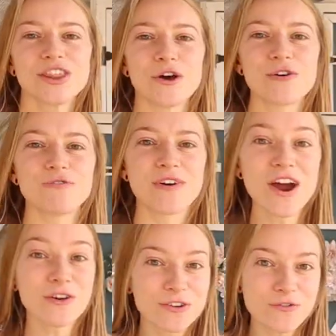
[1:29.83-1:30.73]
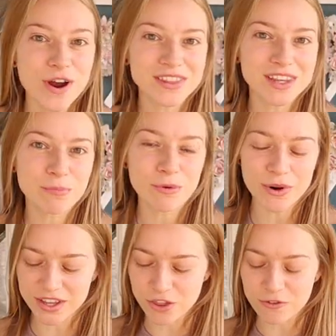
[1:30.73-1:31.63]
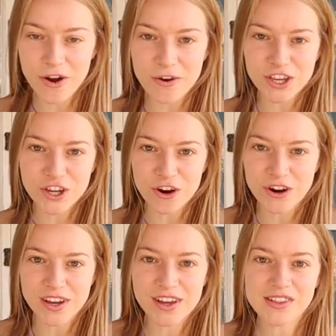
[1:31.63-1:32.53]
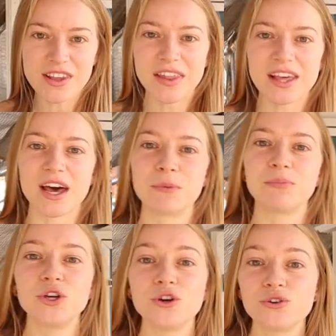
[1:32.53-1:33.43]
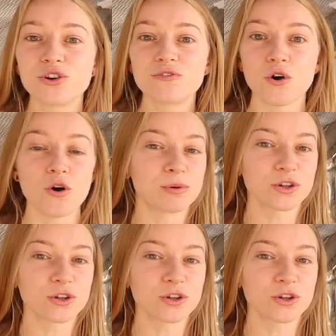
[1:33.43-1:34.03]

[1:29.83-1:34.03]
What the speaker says: They're a very friendly breed. They're very curious and they lay beautiful